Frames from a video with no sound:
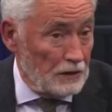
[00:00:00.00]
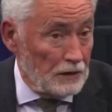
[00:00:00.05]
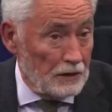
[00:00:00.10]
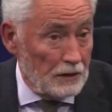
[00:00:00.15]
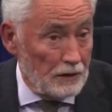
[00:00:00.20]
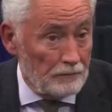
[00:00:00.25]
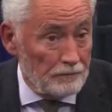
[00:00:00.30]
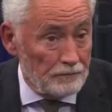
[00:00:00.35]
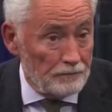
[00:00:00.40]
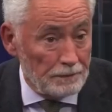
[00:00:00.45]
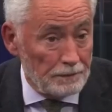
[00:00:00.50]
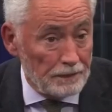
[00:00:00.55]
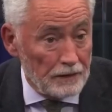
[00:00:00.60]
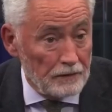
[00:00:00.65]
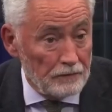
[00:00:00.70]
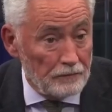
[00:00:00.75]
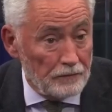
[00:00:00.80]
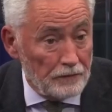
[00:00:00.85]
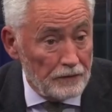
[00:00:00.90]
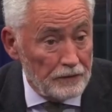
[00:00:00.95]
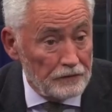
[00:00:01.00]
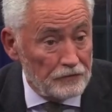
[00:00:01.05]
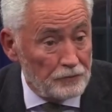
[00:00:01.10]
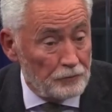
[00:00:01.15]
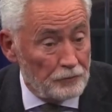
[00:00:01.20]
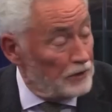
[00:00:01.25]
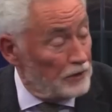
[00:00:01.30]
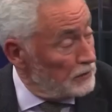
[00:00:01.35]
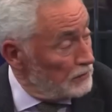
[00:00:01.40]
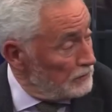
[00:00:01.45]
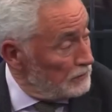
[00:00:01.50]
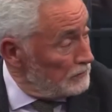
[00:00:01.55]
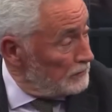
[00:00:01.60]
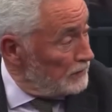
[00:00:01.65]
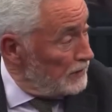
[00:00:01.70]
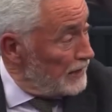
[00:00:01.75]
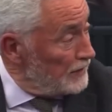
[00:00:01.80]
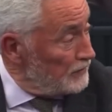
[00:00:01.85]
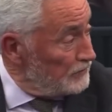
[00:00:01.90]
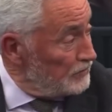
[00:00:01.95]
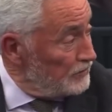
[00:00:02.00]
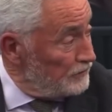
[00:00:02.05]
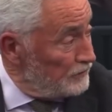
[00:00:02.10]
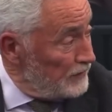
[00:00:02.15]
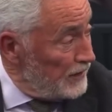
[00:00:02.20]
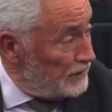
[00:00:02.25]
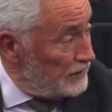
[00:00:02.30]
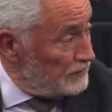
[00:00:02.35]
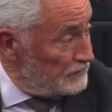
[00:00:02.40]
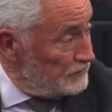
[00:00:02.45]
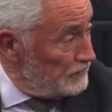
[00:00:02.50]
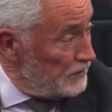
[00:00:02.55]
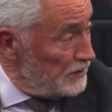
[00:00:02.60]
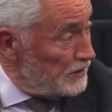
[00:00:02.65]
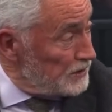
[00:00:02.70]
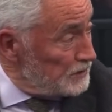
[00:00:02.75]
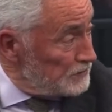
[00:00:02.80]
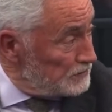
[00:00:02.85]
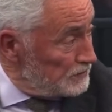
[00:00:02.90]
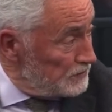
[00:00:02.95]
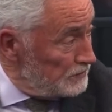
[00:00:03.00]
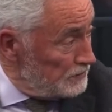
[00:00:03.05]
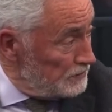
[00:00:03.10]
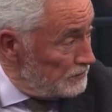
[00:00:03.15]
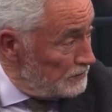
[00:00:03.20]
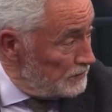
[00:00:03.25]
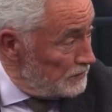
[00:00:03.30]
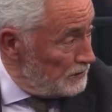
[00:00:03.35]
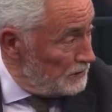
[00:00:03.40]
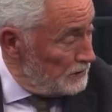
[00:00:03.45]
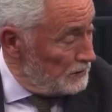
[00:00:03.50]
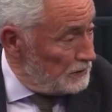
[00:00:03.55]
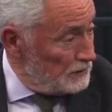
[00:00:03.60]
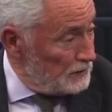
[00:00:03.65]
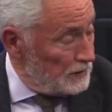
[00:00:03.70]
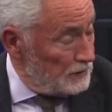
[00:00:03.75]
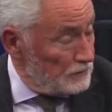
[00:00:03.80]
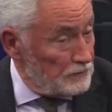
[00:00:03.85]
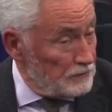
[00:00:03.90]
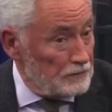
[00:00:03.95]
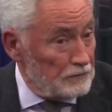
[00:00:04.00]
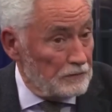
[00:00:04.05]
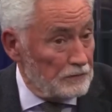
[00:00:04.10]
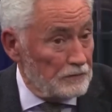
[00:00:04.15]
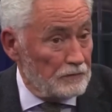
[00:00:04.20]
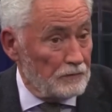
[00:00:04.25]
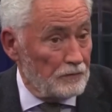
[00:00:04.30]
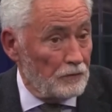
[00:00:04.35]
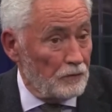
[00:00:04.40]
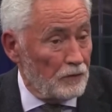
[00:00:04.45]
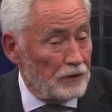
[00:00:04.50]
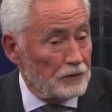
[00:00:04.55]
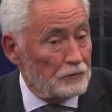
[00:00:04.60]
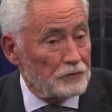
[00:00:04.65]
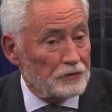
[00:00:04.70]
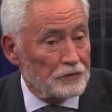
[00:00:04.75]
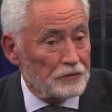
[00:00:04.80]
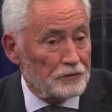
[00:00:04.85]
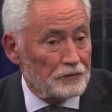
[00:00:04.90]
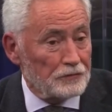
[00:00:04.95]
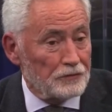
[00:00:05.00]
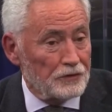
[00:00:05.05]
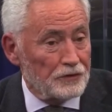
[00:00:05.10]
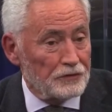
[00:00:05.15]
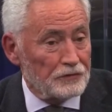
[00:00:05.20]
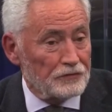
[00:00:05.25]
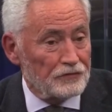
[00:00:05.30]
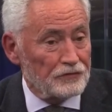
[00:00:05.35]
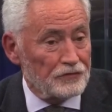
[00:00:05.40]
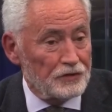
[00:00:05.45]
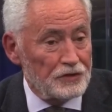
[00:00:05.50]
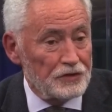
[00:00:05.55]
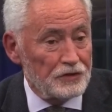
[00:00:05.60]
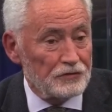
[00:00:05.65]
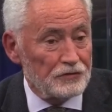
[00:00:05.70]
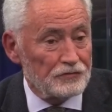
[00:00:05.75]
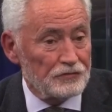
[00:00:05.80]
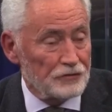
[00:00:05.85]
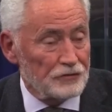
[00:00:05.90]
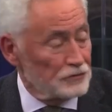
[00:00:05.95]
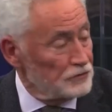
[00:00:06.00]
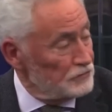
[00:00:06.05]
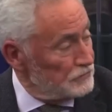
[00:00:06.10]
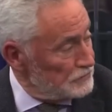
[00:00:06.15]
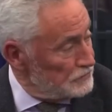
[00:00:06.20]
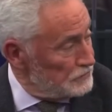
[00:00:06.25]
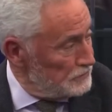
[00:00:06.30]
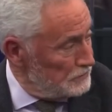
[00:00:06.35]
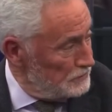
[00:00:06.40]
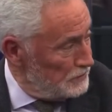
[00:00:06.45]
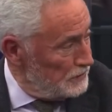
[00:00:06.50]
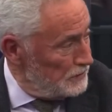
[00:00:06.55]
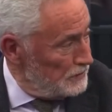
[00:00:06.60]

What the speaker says: by spreading anti-vax lies. Now, why would a senior surgeon